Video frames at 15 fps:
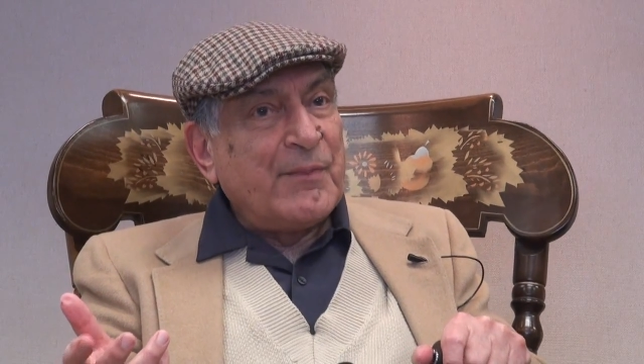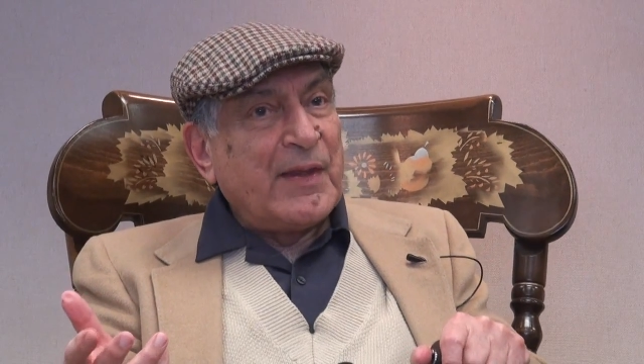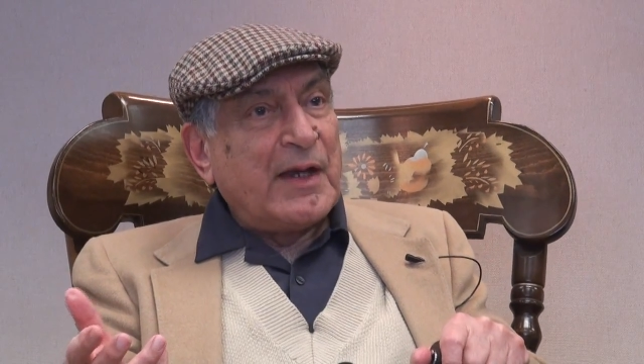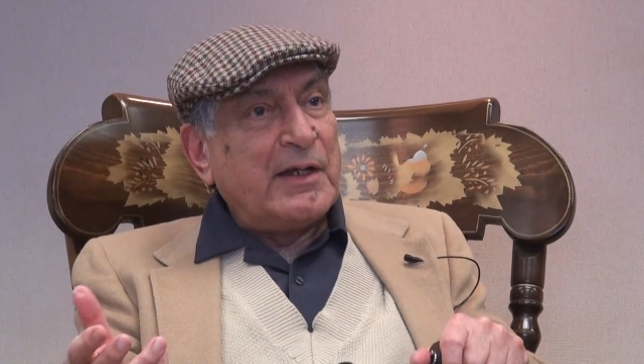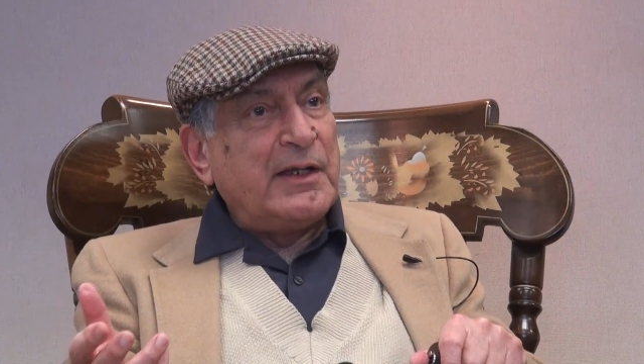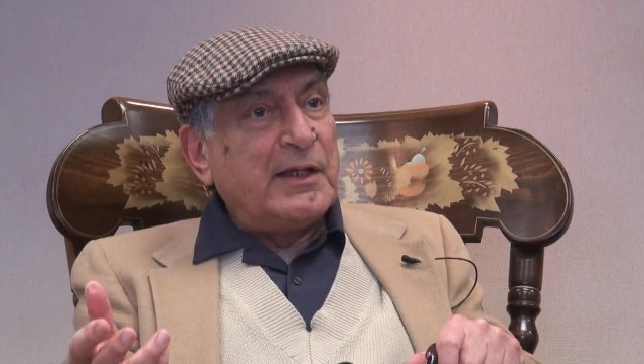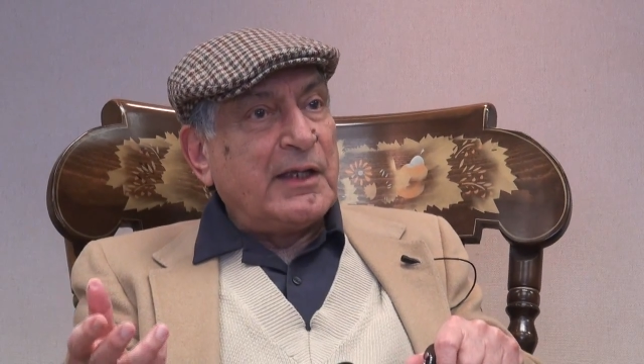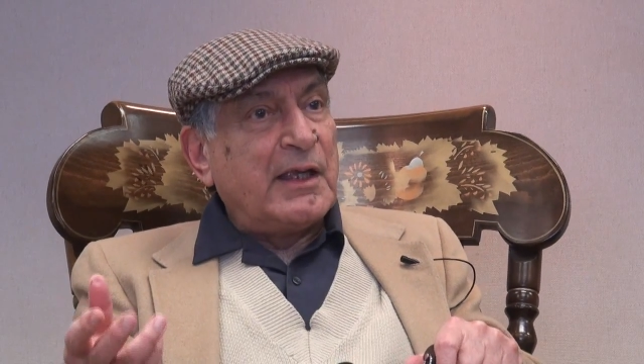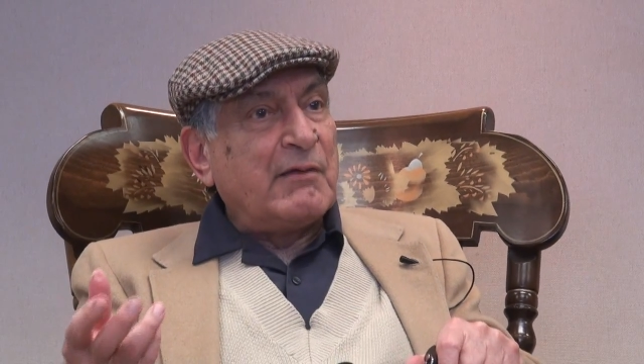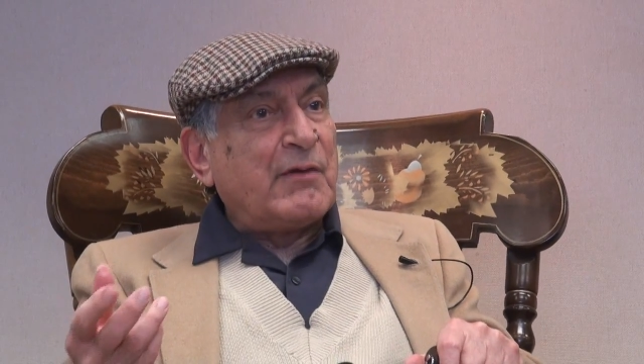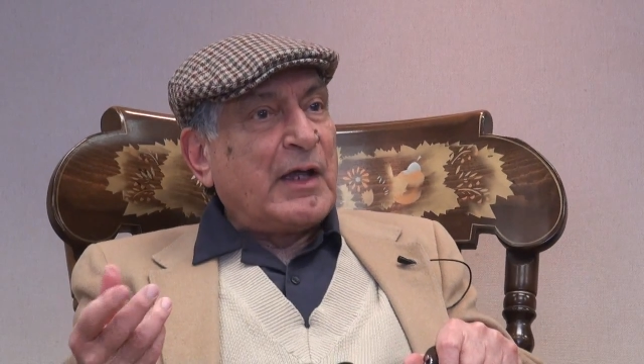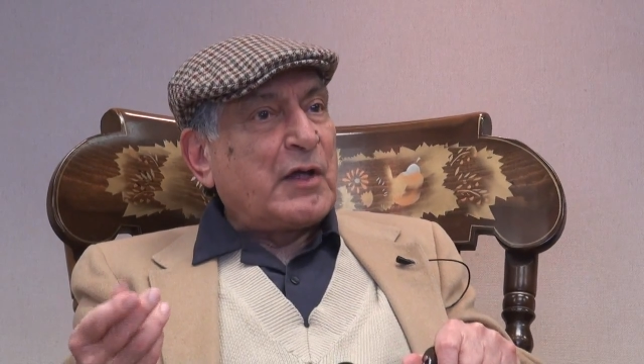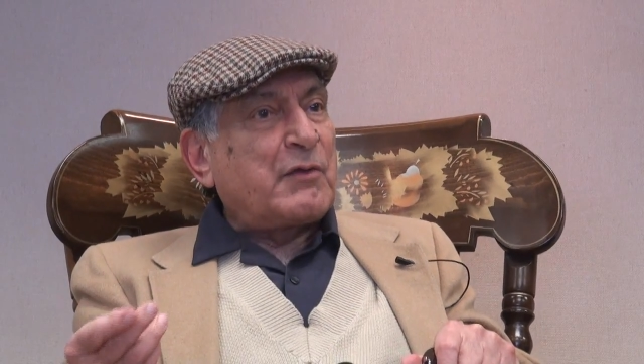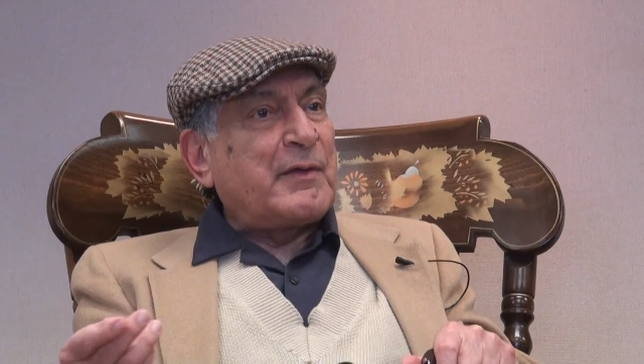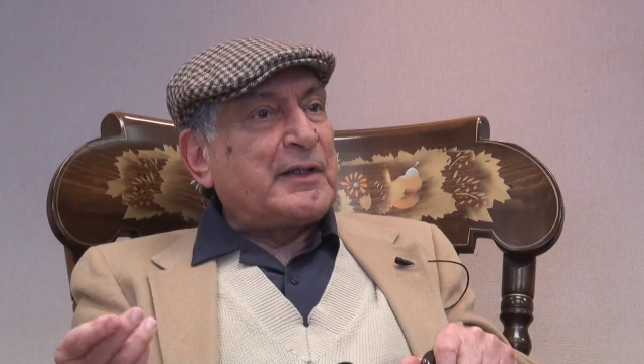and he gave
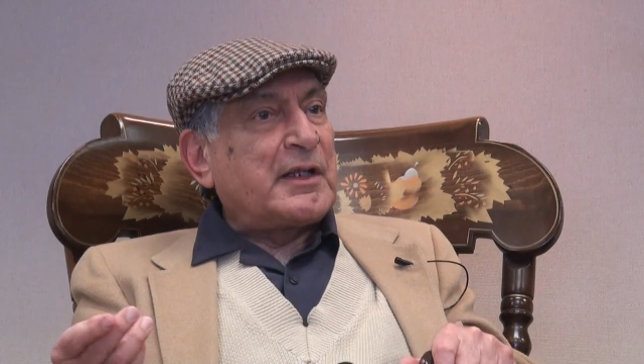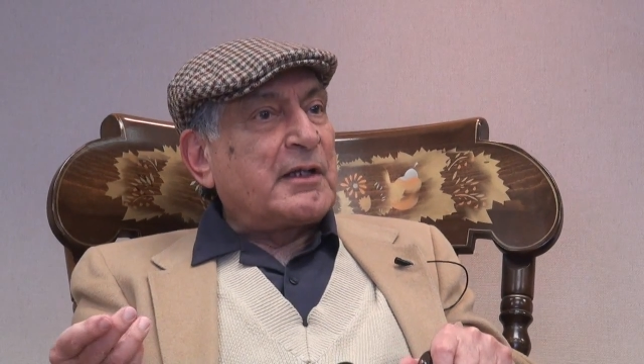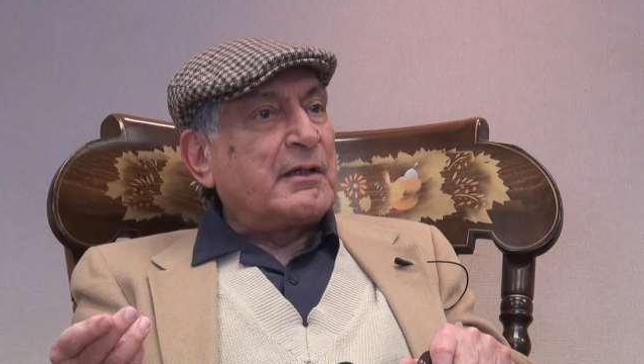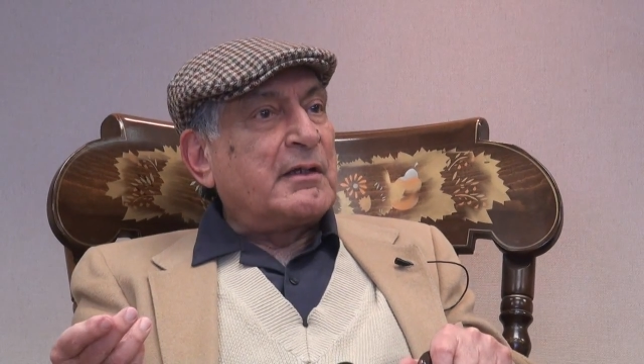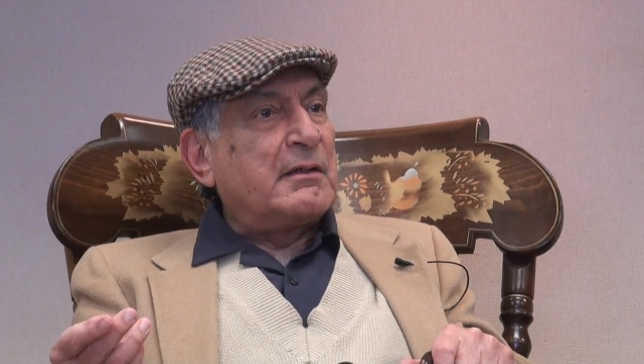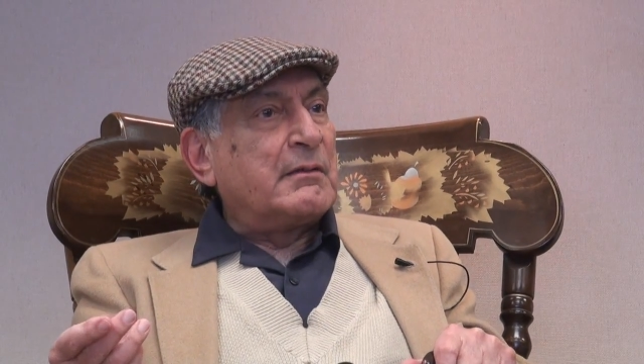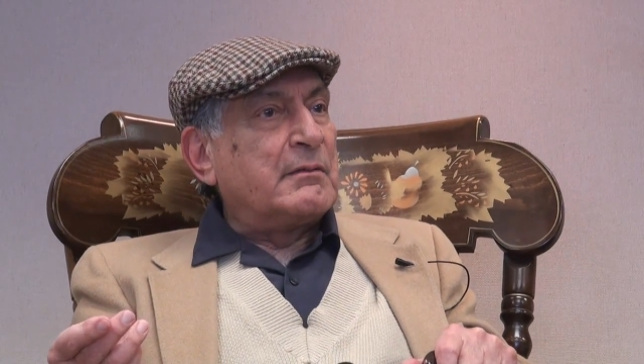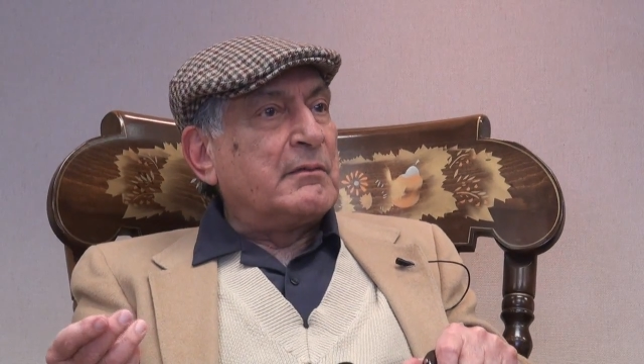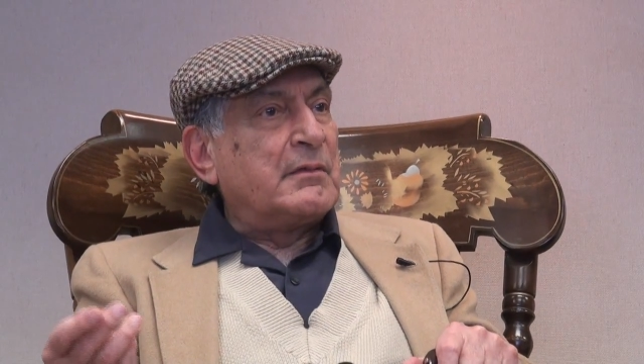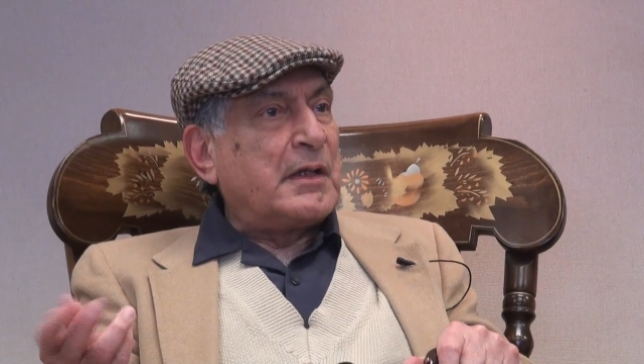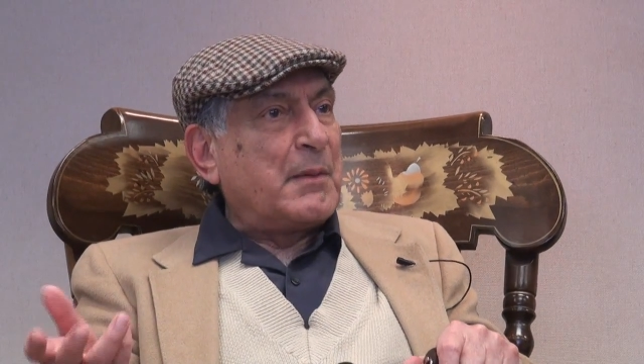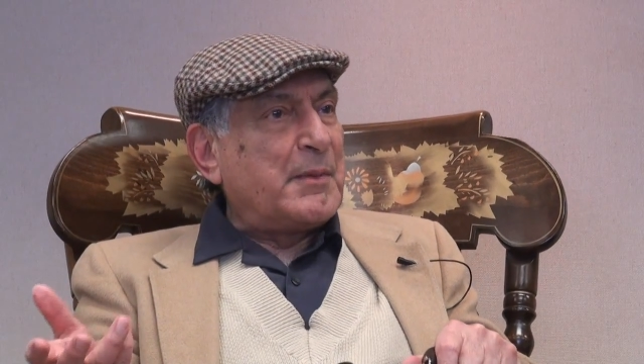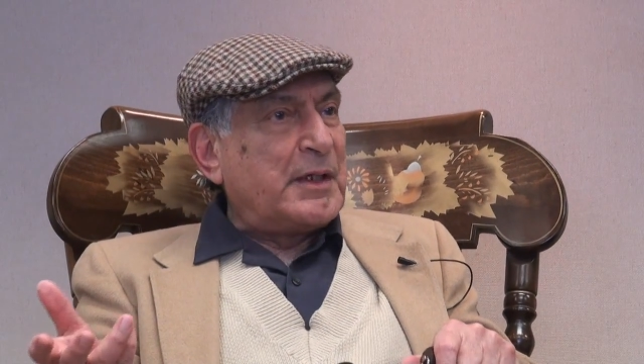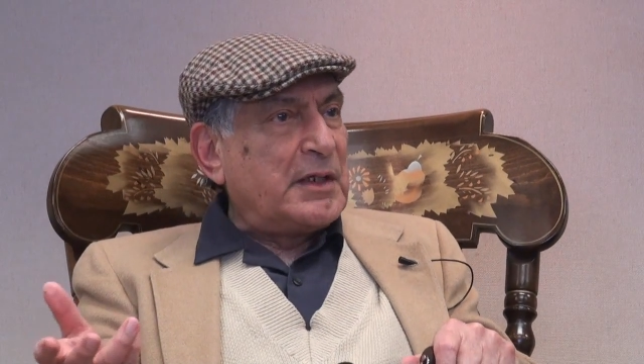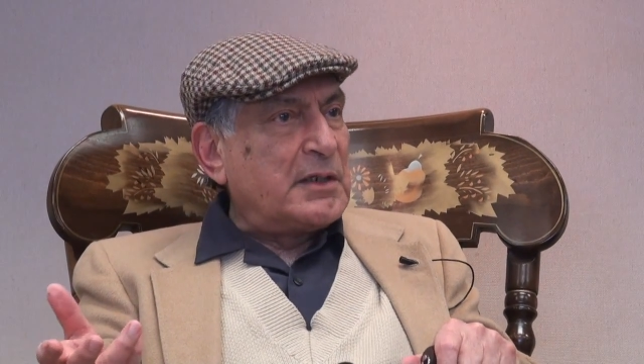Ayurvedic
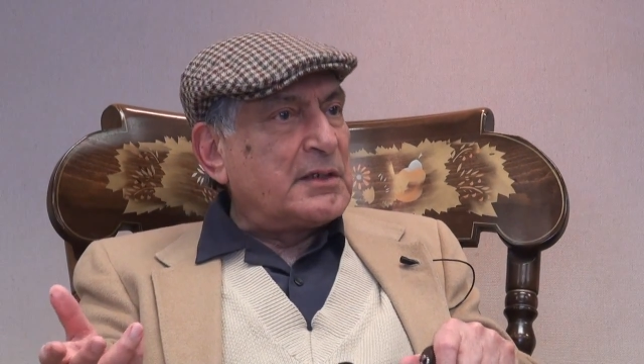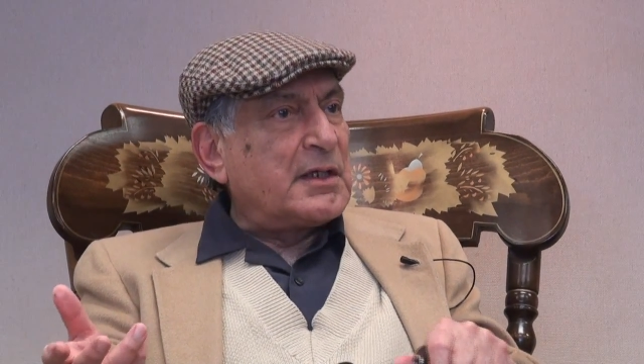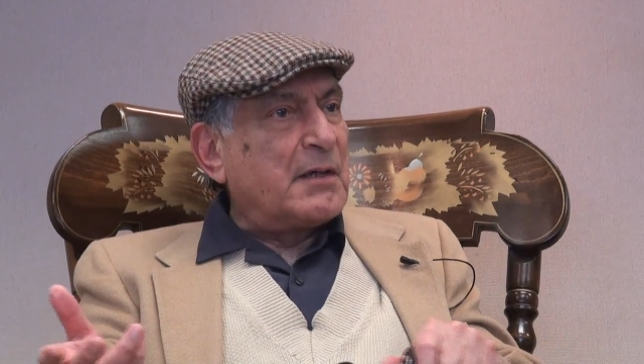remedies